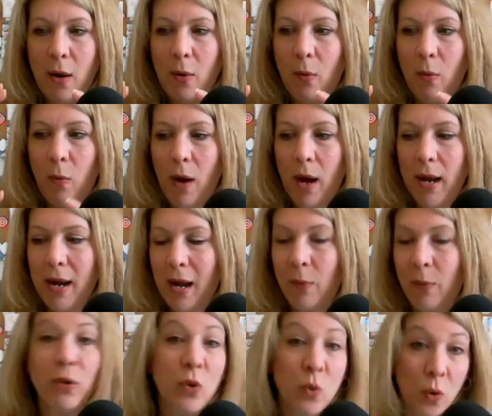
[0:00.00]
what I
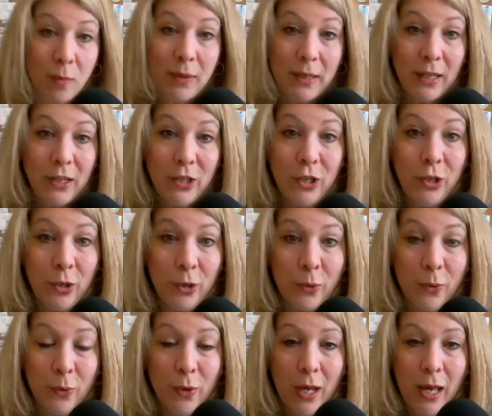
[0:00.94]
would normally
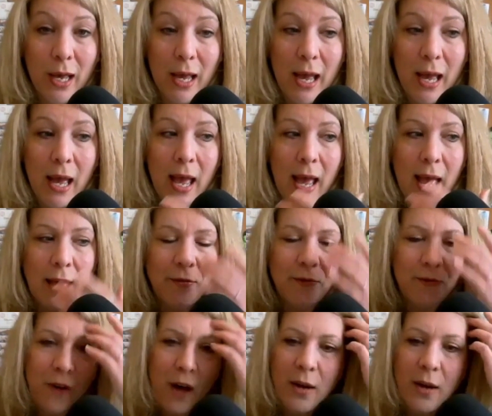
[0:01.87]
do and
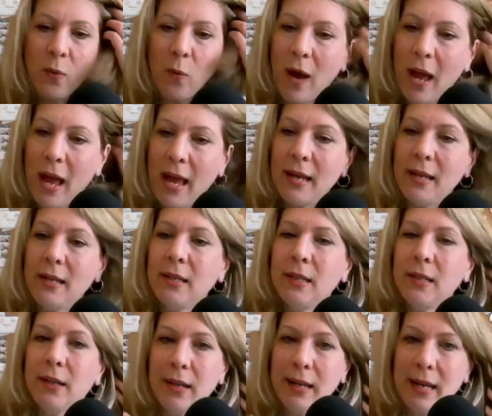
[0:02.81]
find a way
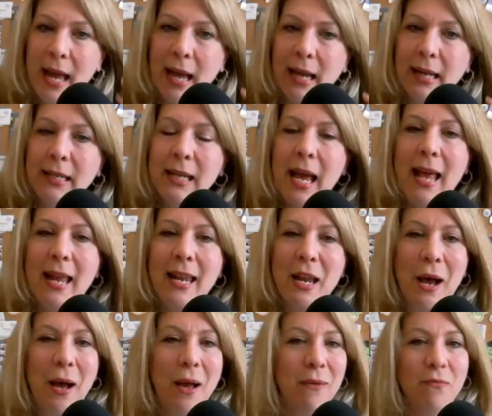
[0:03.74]
to connect? And
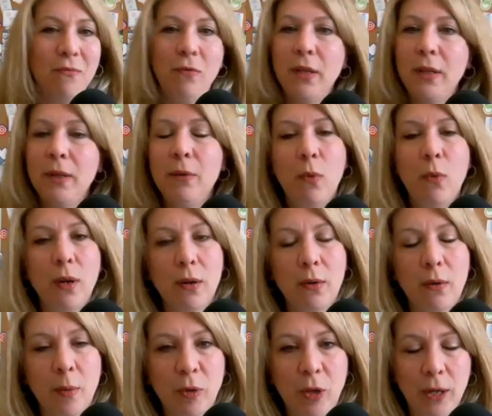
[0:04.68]
I really want to
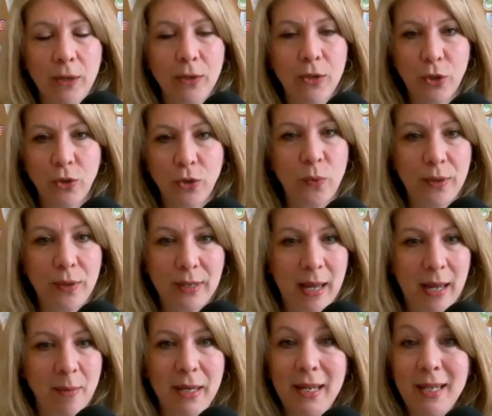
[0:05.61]
applaud Children with
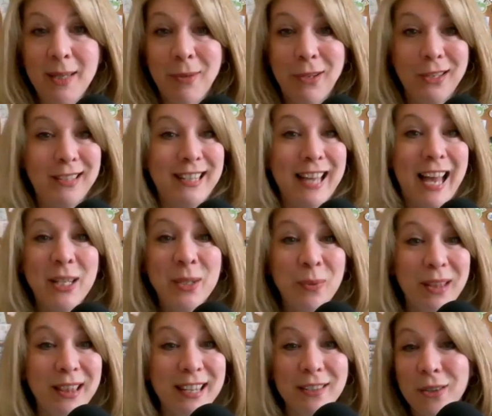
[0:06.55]
Diabetes, because that's
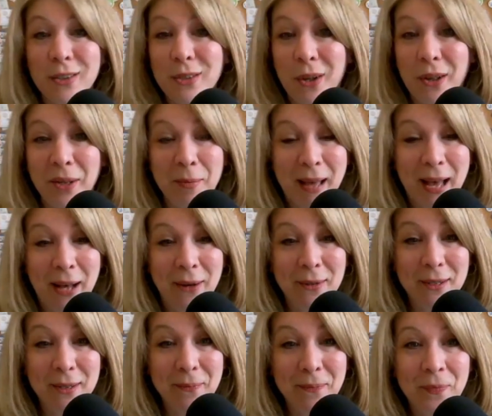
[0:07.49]
what this is all about,
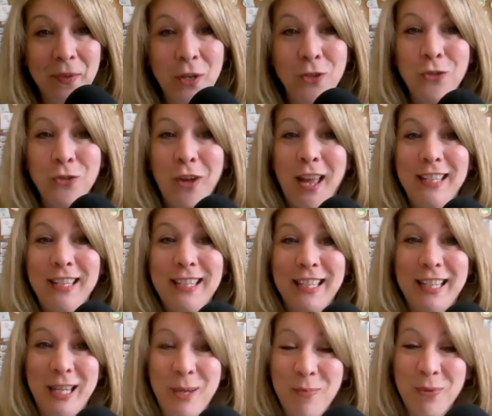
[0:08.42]
trying to
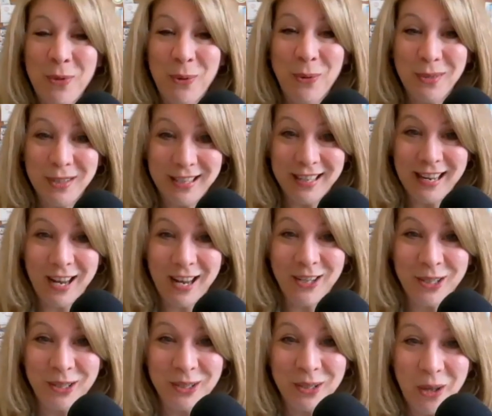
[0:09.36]
keep those
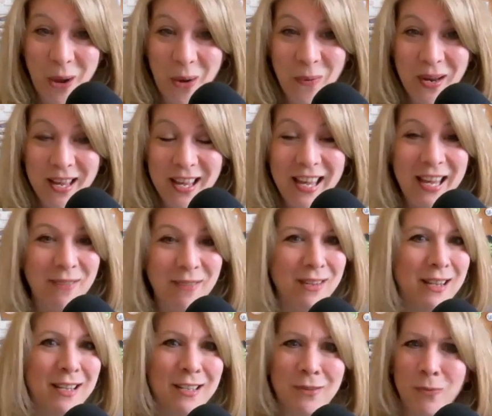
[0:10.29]
connections going, even
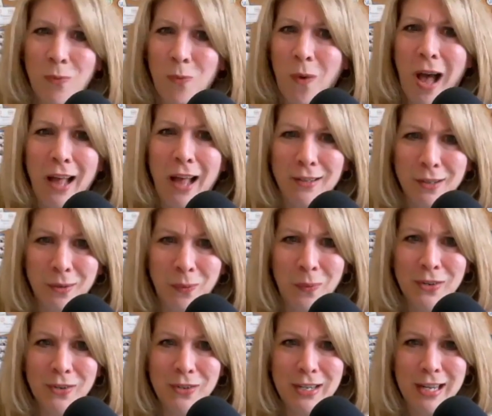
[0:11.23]
in this wild and
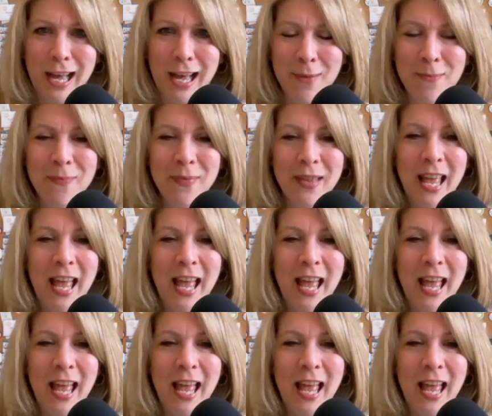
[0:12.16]
weird time.